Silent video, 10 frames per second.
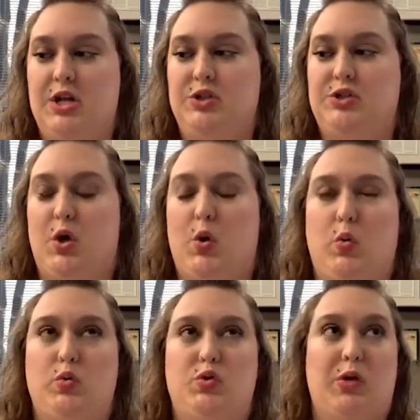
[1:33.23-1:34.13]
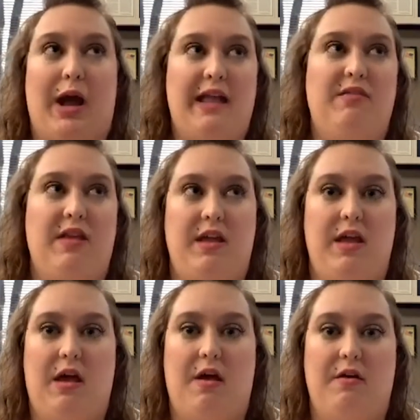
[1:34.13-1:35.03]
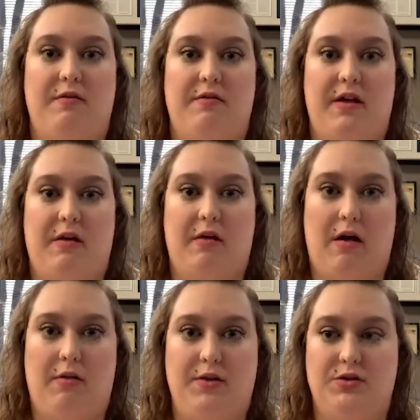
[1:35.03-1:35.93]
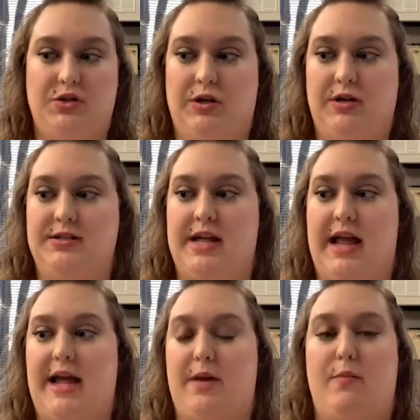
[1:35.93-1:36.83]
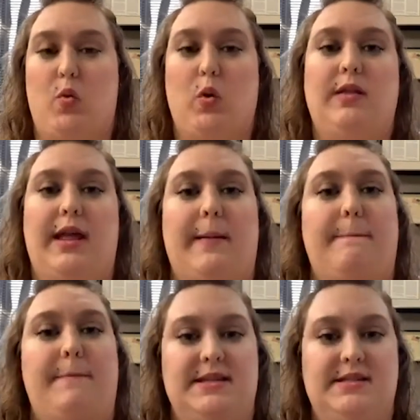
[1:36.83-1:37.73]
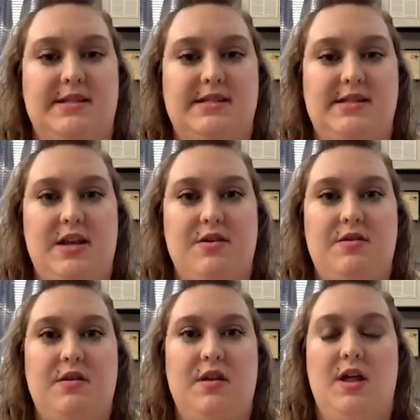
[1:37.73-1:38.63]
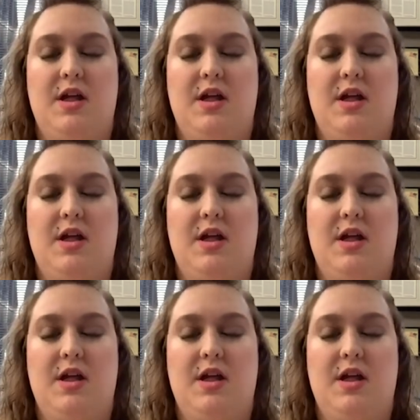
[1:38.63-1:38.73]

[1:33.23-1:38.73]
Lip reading: So try thinking of your health insurance more like a business deal,